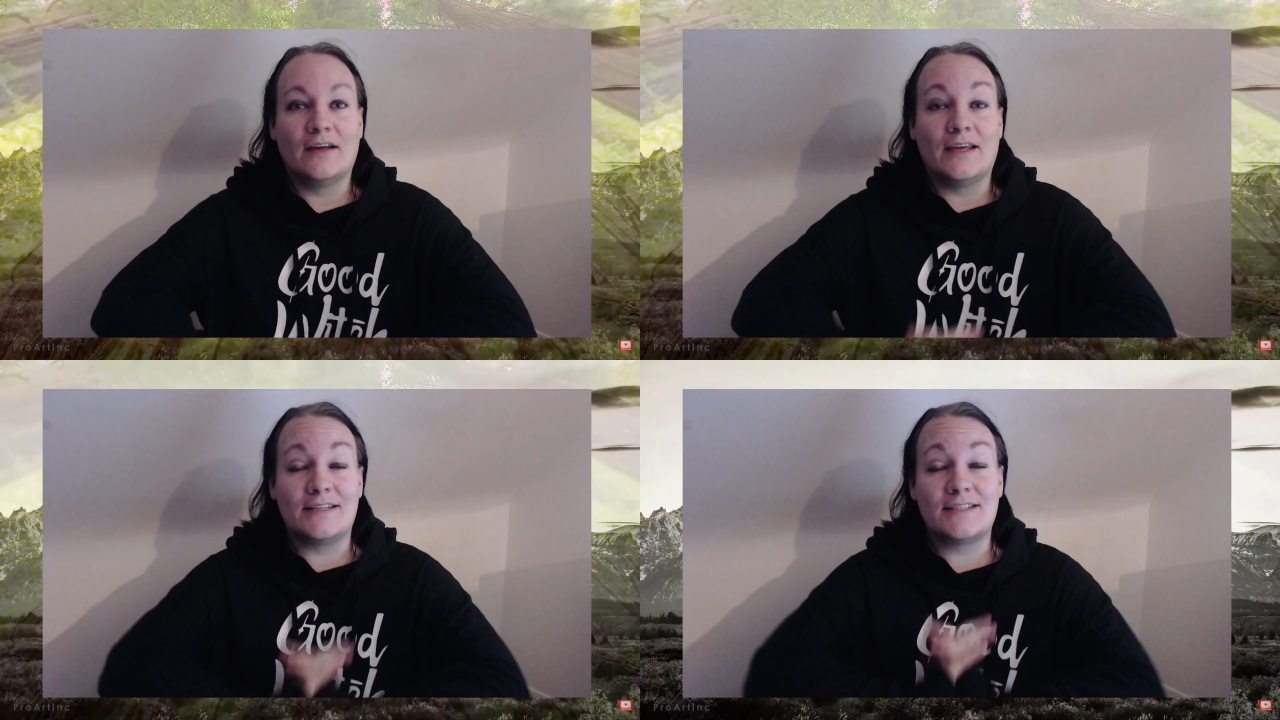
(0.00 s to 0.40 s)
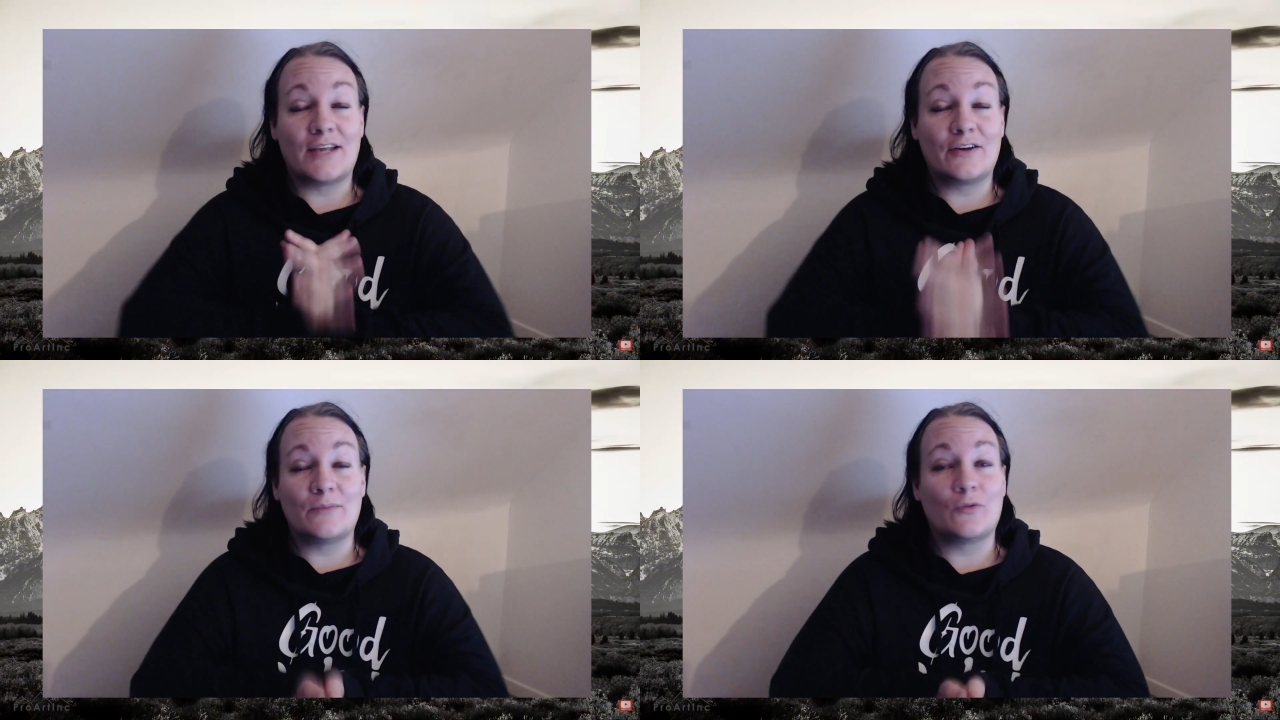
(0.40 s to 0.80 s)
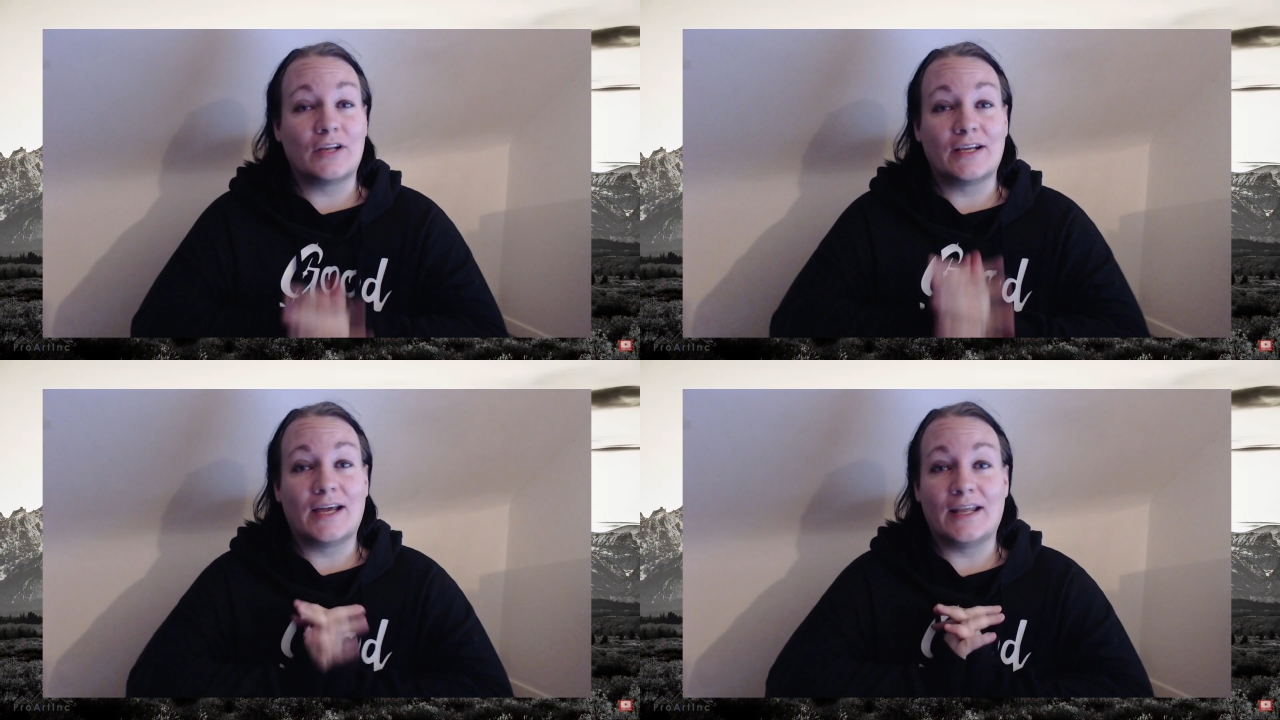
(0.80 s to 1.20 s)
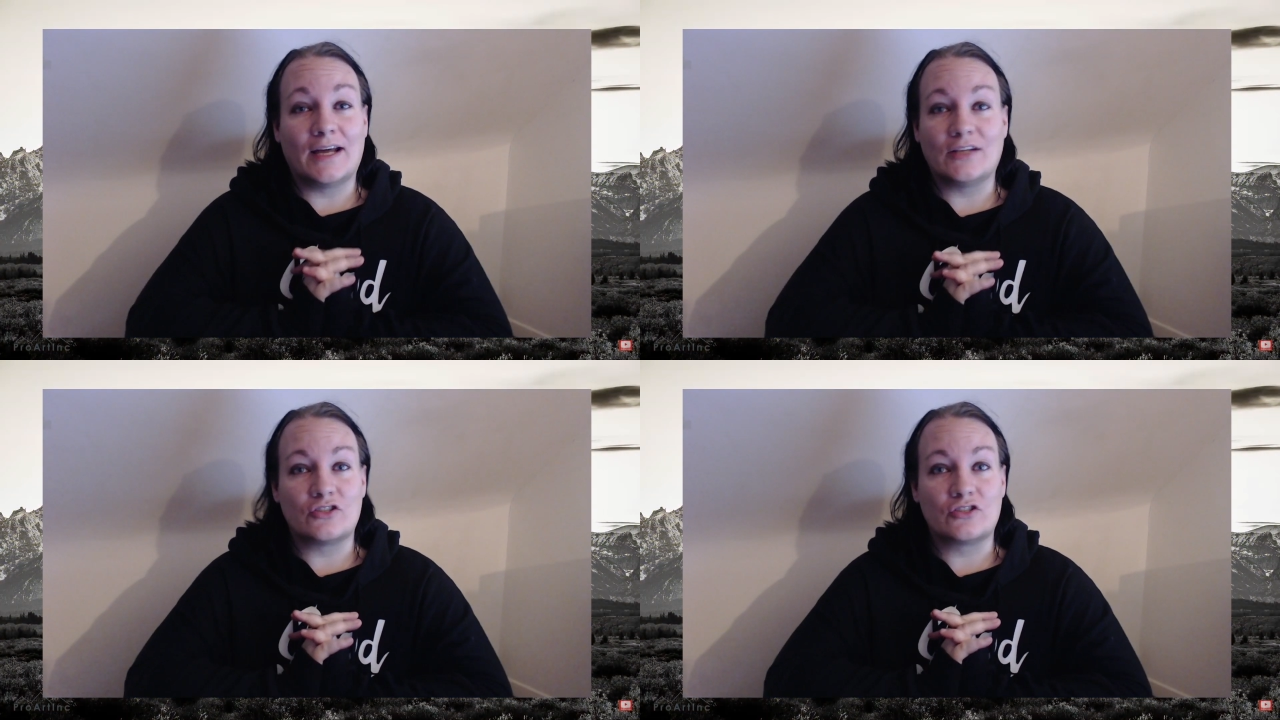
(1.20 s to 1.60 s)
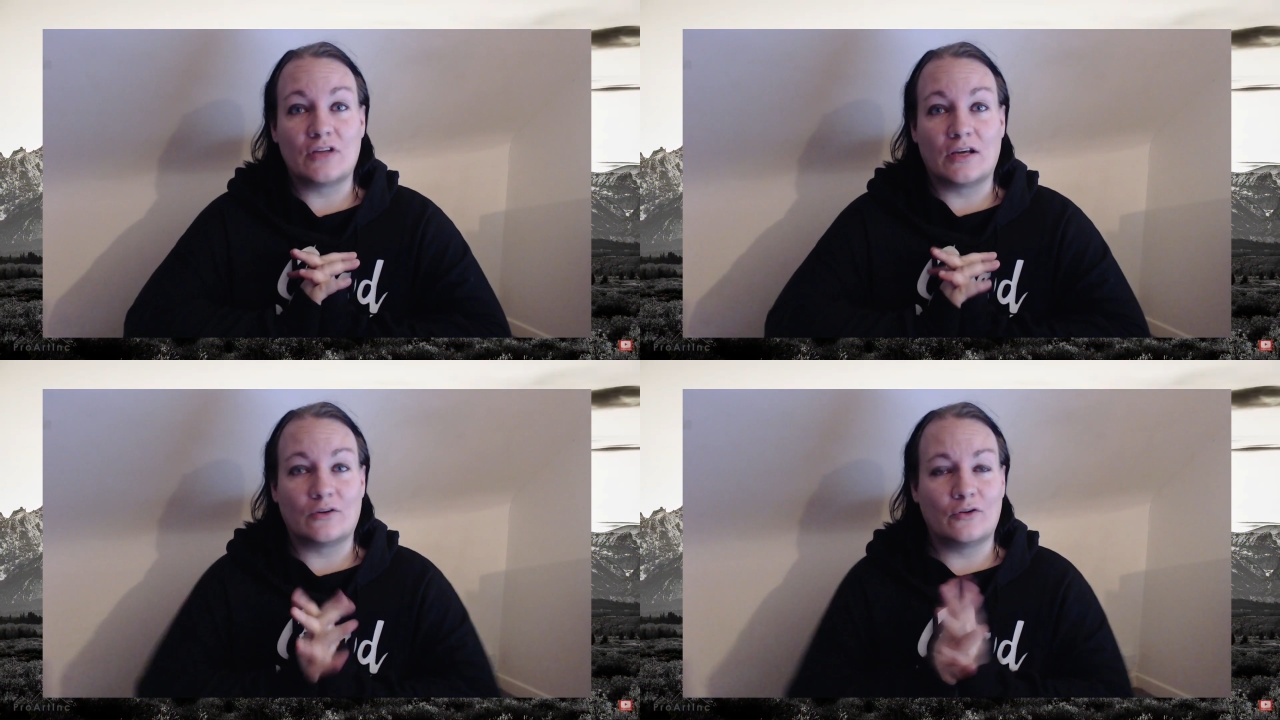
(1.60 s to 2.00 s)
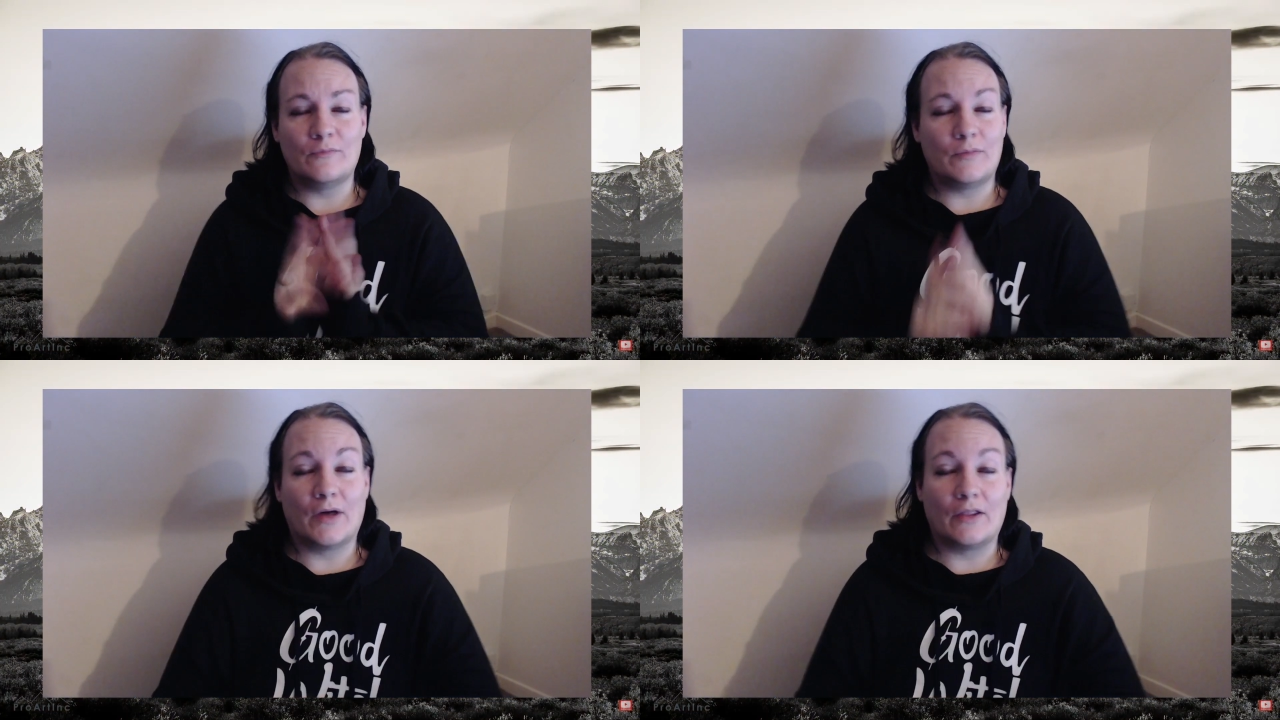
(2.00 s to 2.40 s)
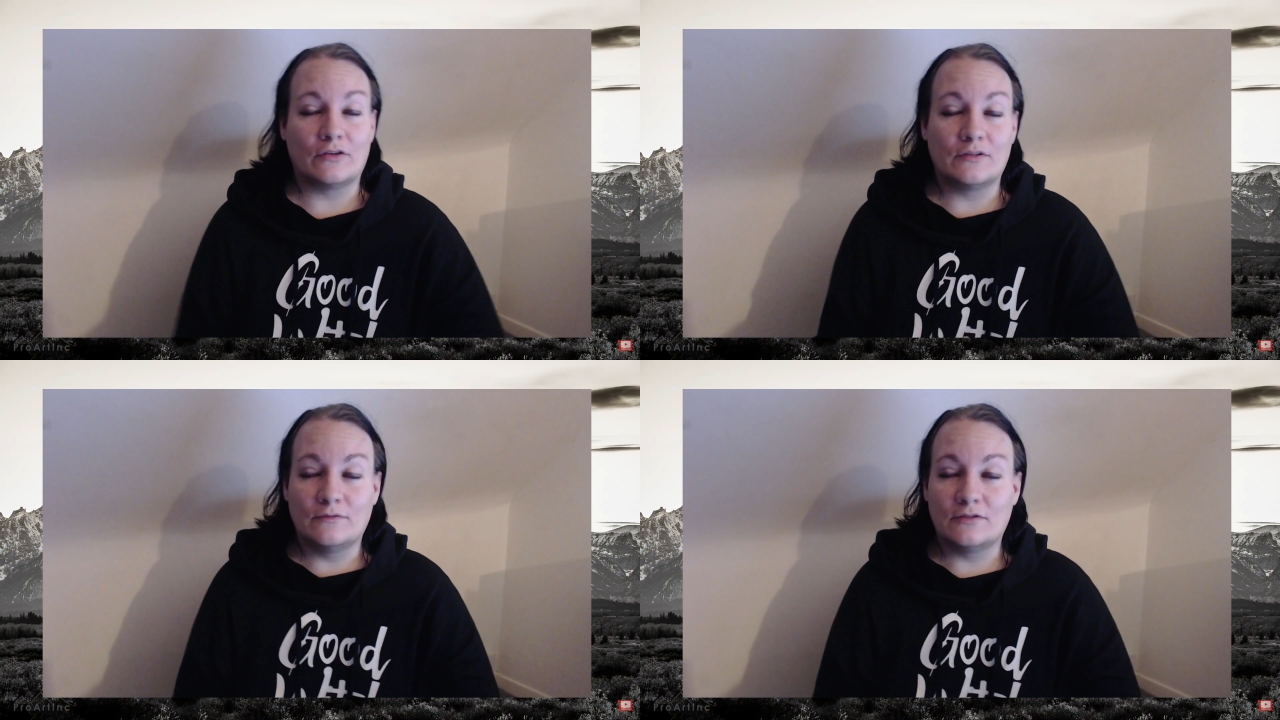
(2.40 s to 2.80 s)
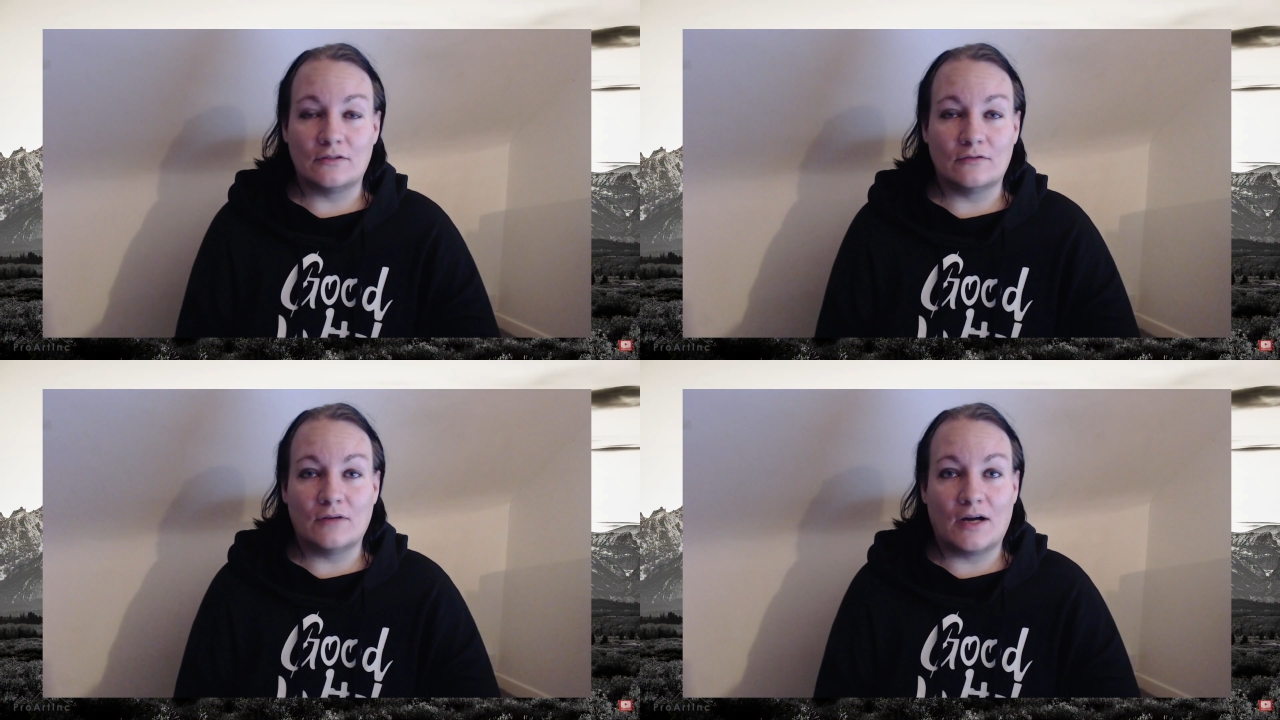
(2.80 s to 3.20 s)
It is Saturday morning and I couldn't bother to